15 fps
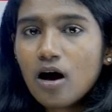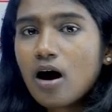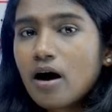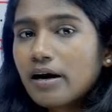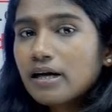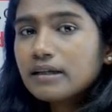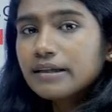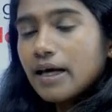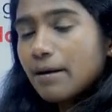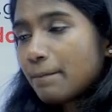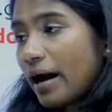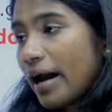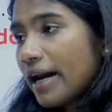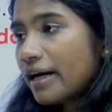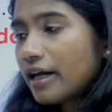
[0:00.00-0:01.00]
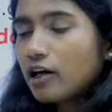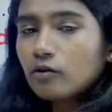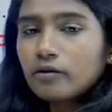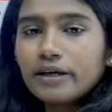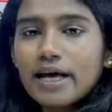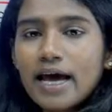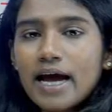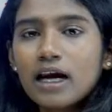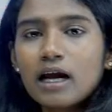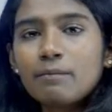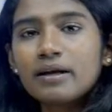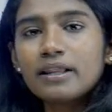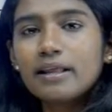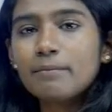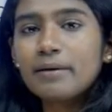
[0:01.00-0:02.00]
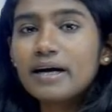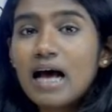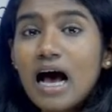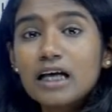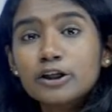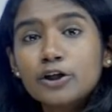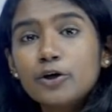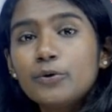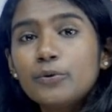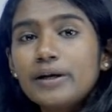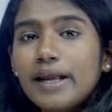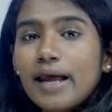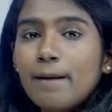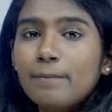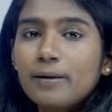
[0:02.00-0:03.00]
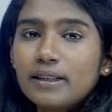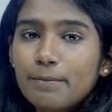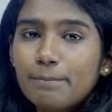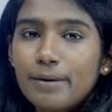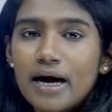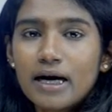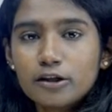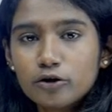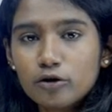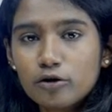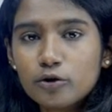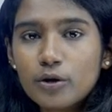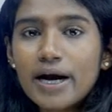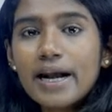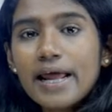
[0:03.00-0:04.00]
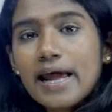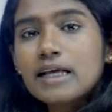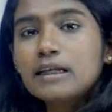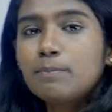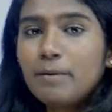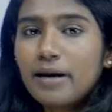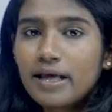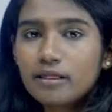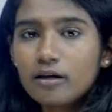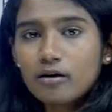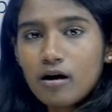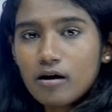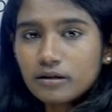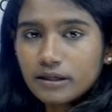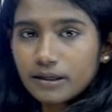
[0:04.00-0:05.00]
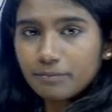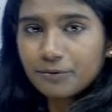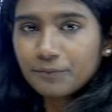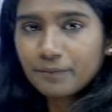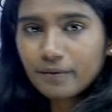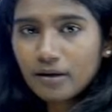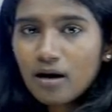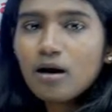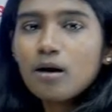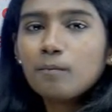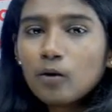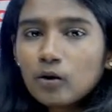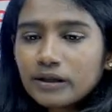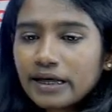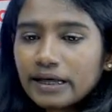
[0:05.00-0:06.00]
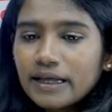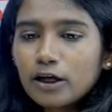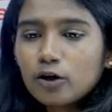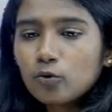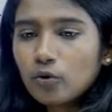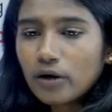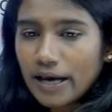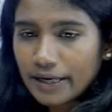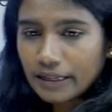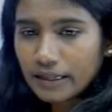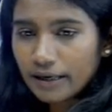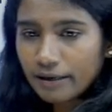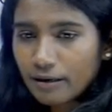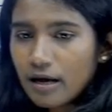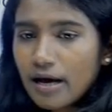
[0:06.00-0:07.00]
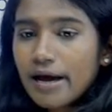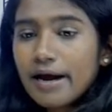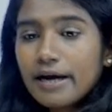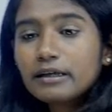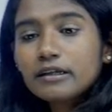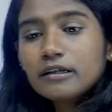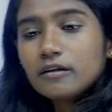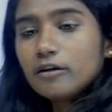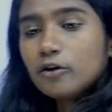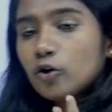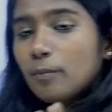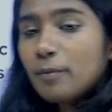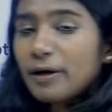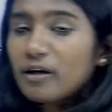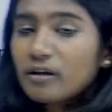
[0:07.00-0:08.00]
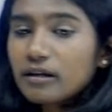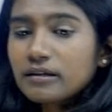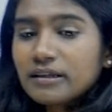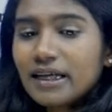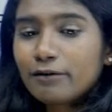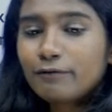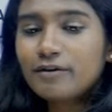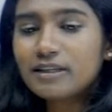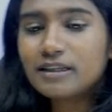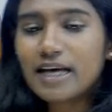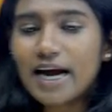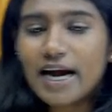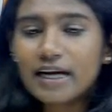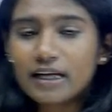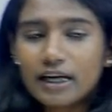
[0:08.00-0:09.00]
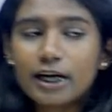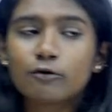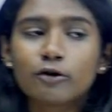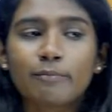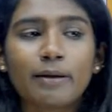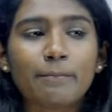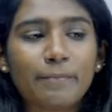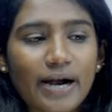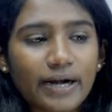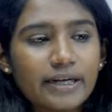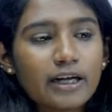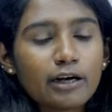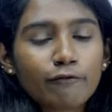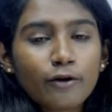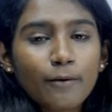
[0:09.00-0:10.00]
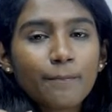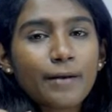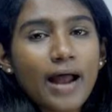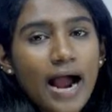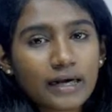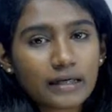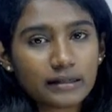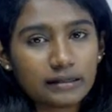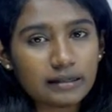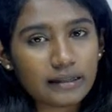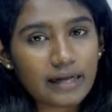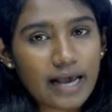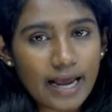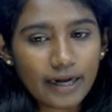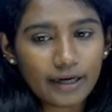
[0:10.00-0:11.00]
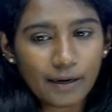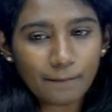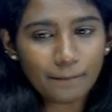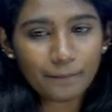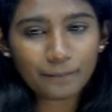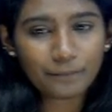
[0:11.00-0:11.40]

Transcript: Or else, they might give the diagram and they might ask you to label the parts also and explain the concept. Mostly, they do like that. It, to be on the safer side, it would be better if you practice the diagram.